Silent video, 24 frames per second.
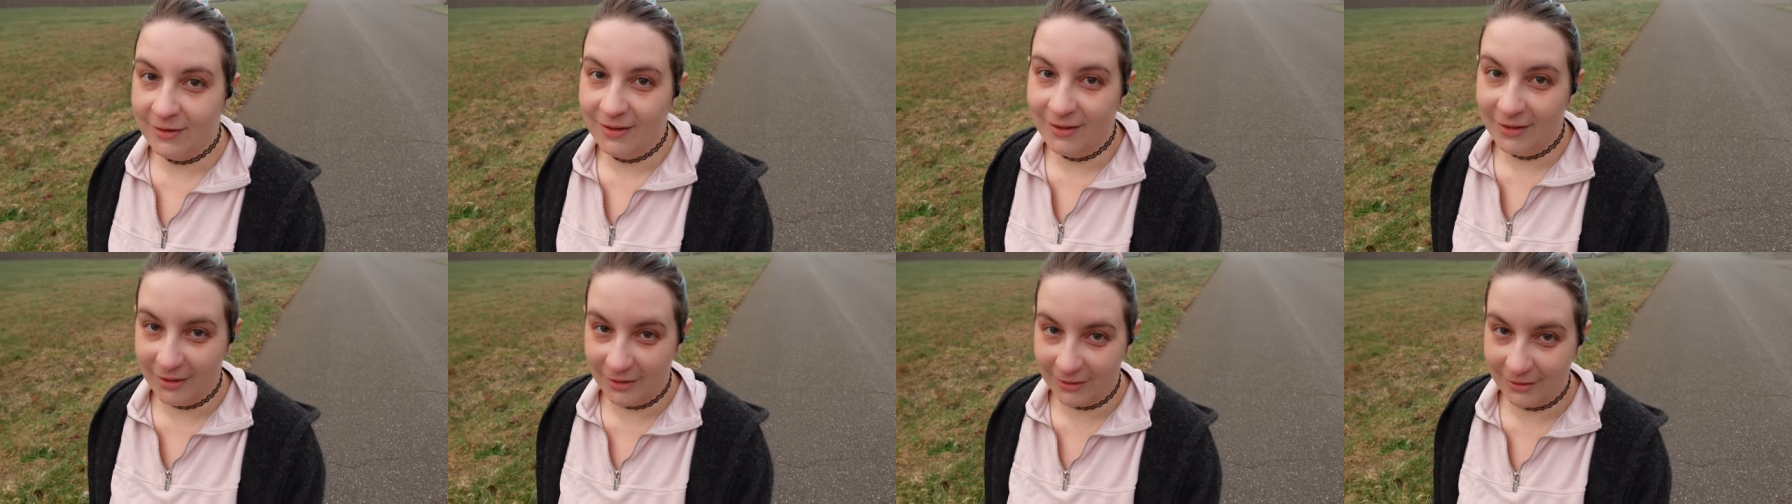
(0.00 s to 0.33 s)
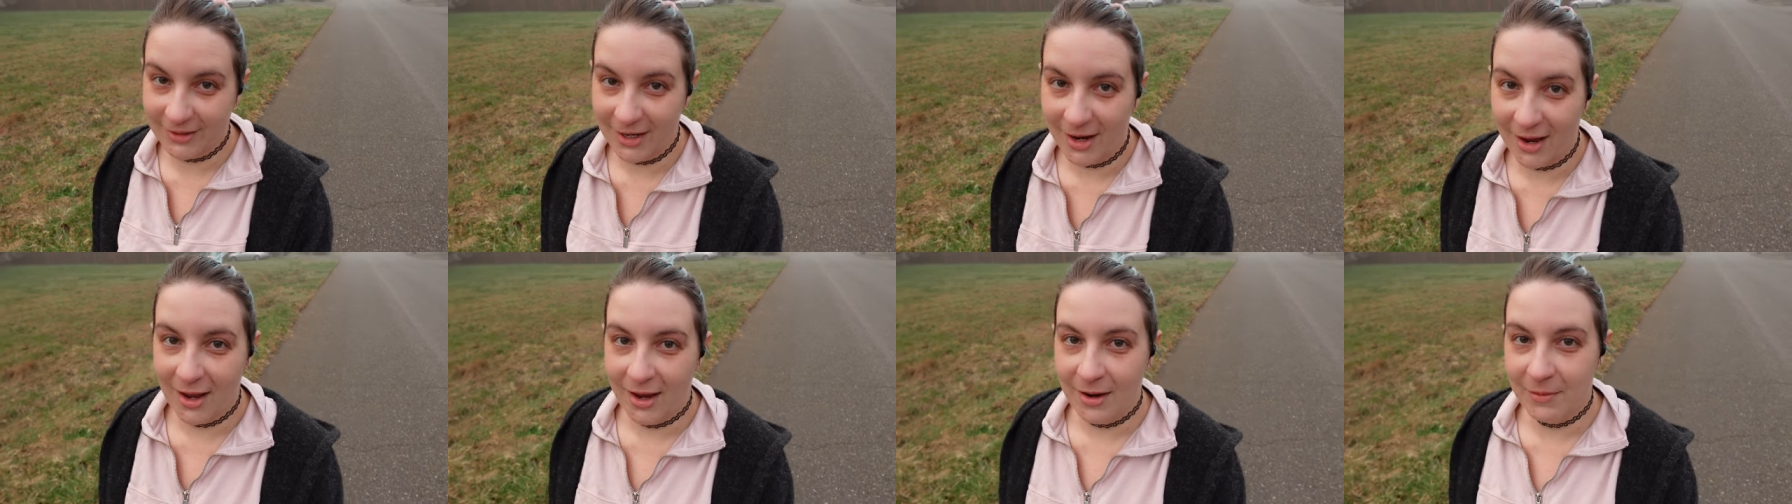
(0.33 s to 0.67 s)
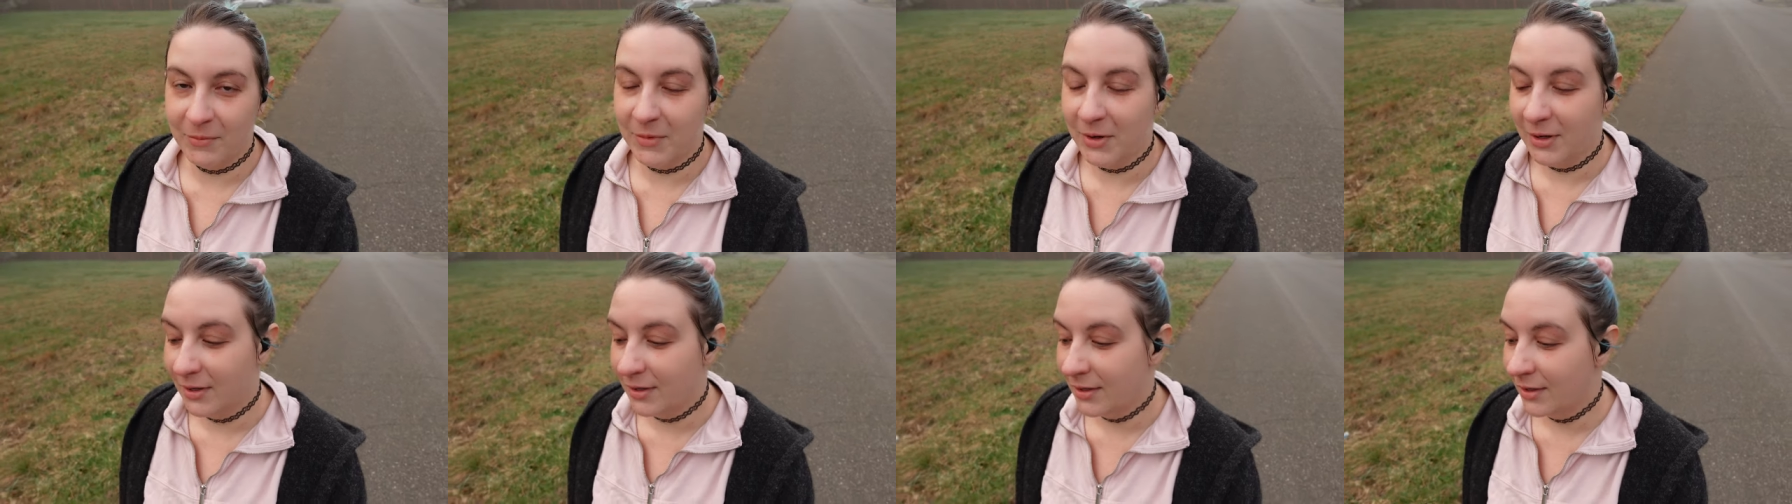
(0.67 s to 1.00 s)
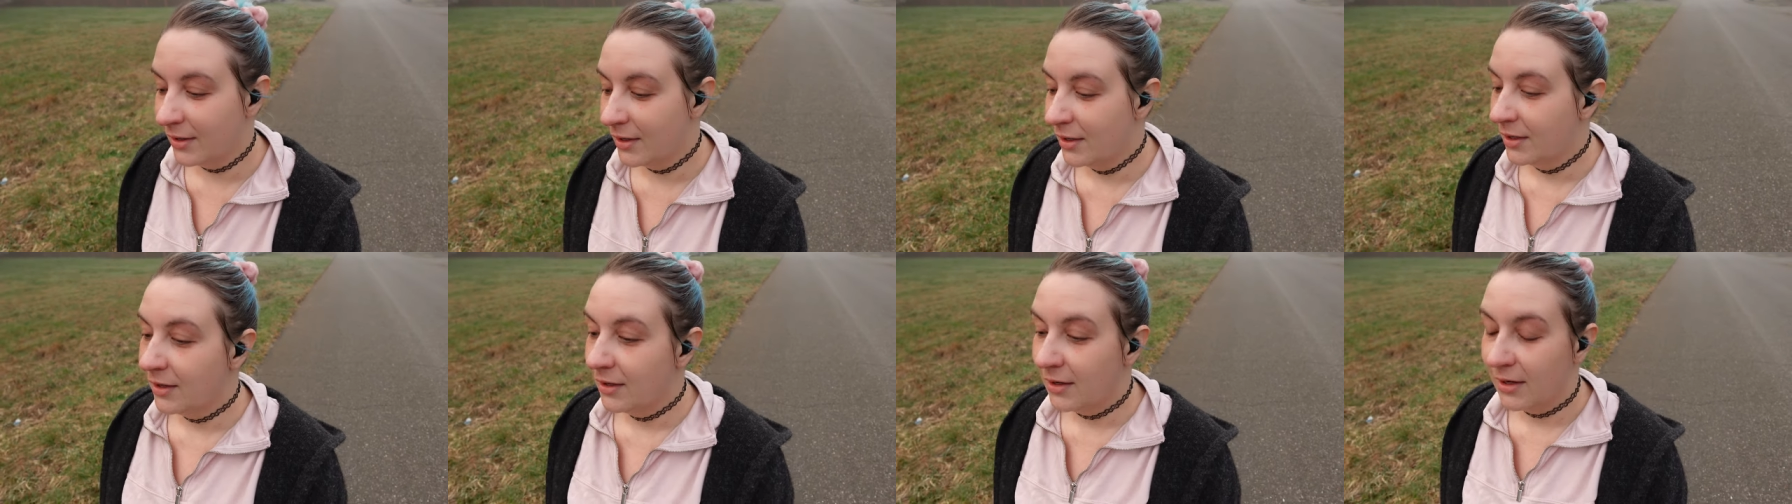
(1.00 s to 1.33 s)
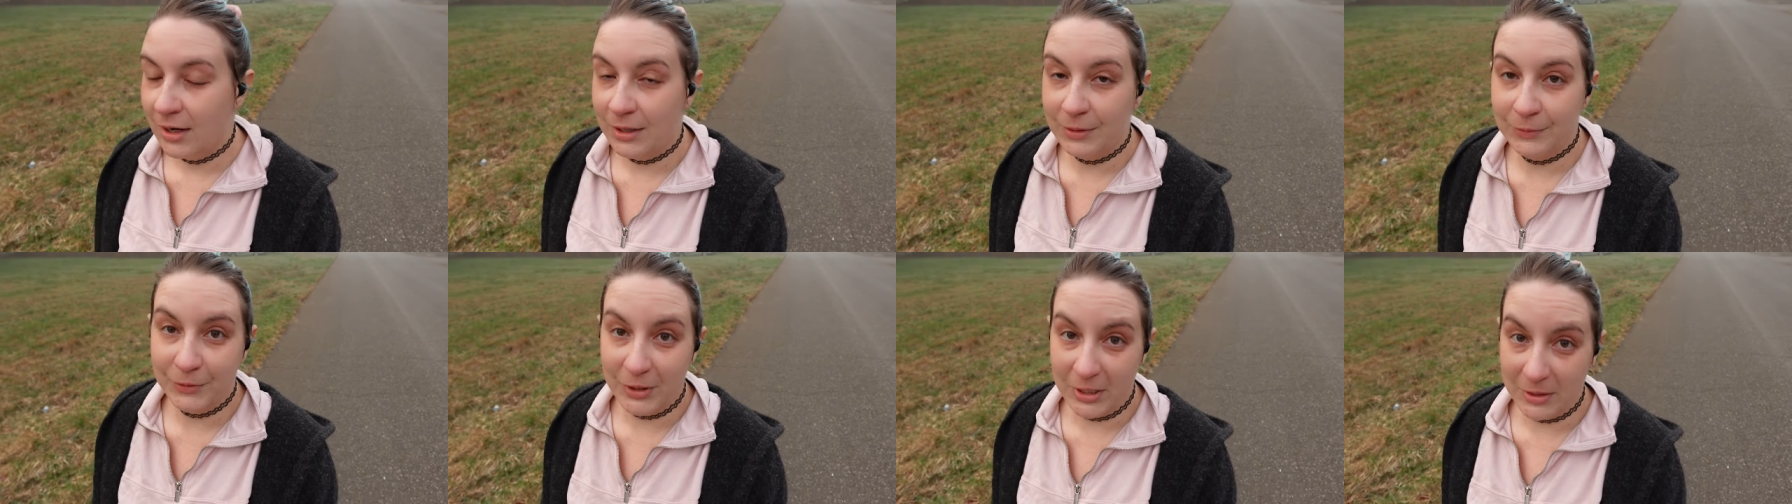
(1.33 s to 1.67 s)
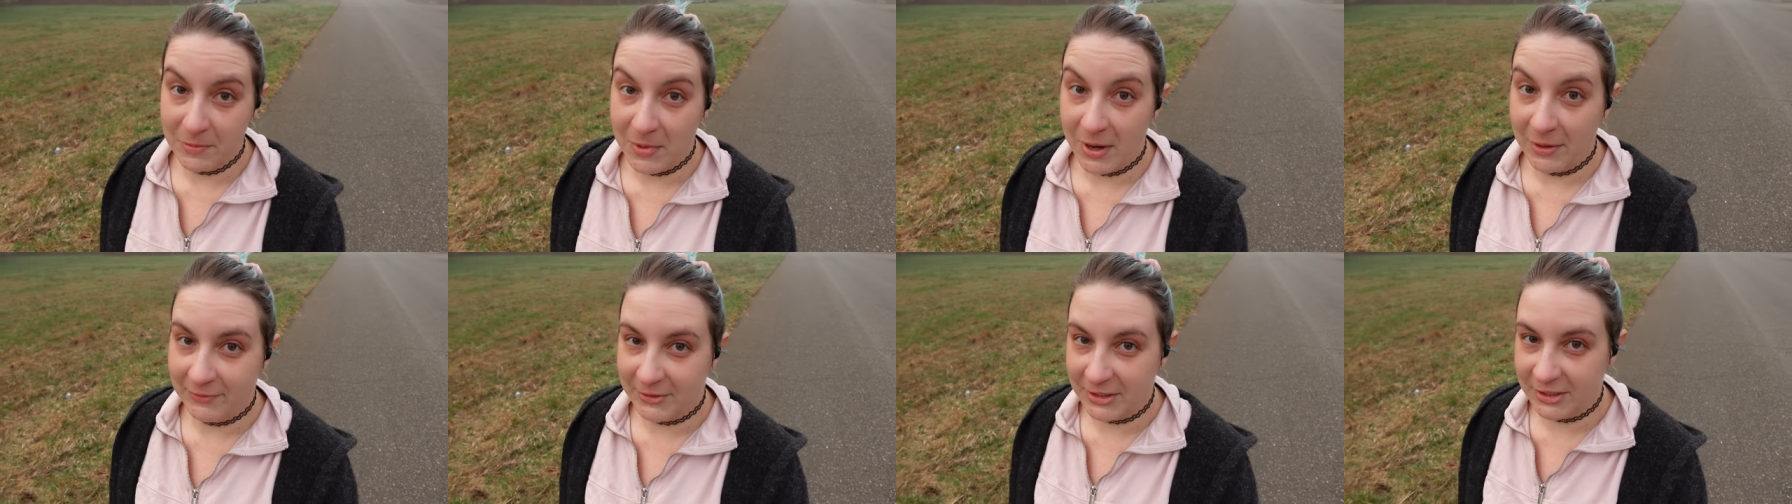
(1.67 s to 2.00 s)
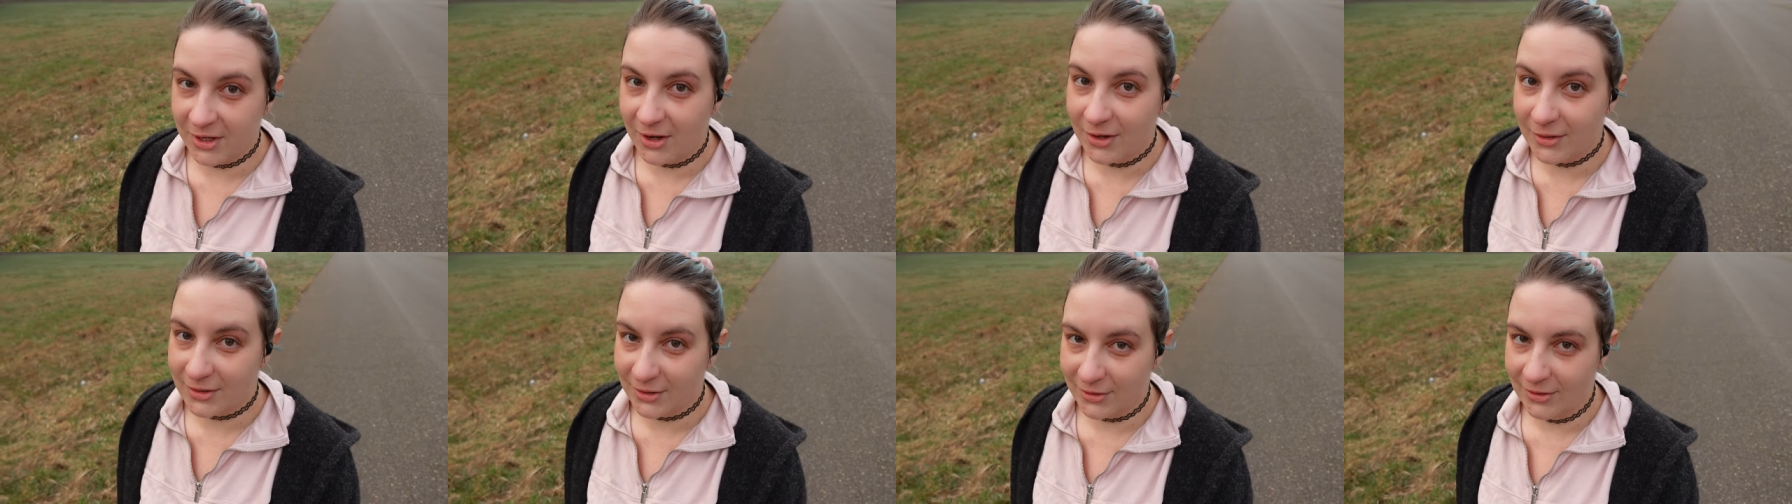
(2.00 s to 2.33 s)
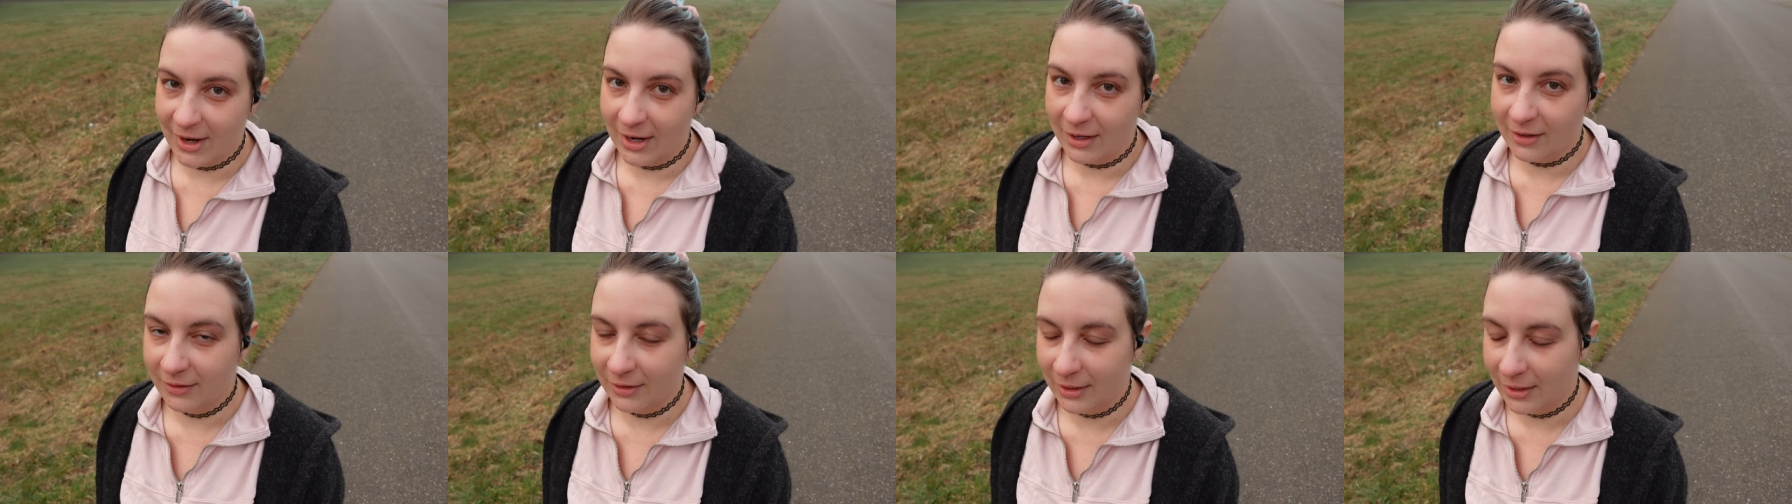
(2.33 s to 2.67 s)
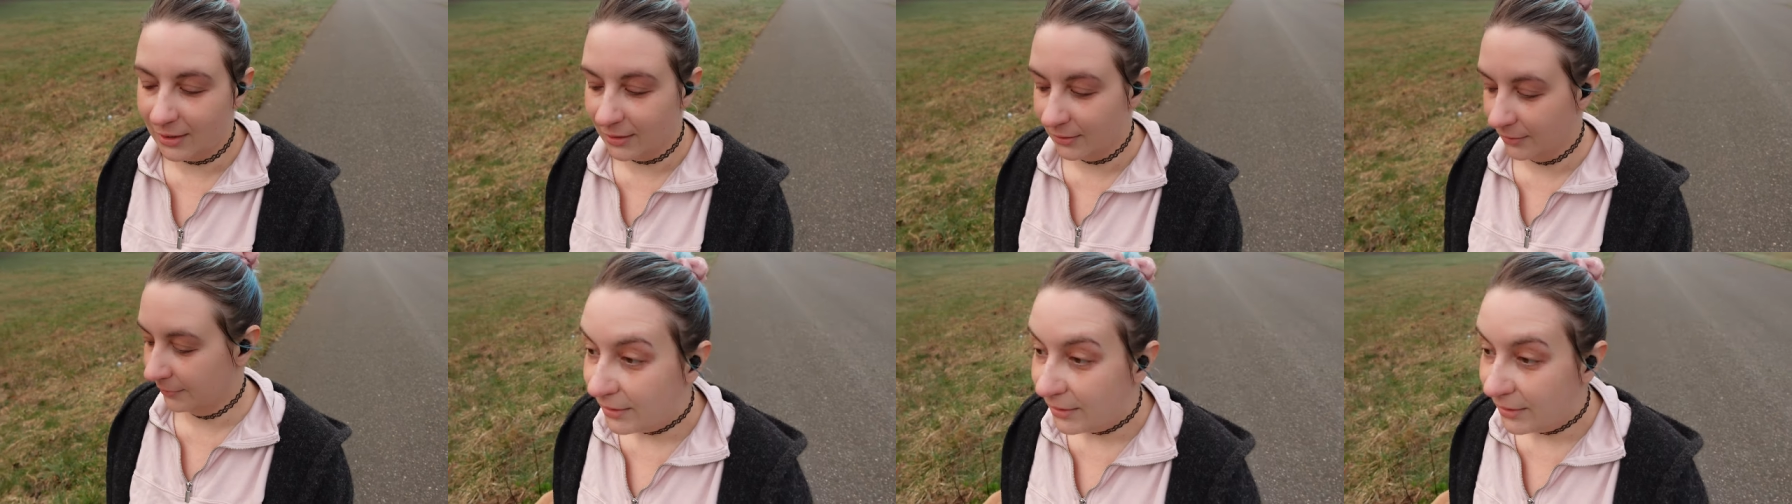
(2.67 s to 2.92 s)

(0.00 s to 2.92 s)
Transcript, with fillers: a little time and read my results correctly?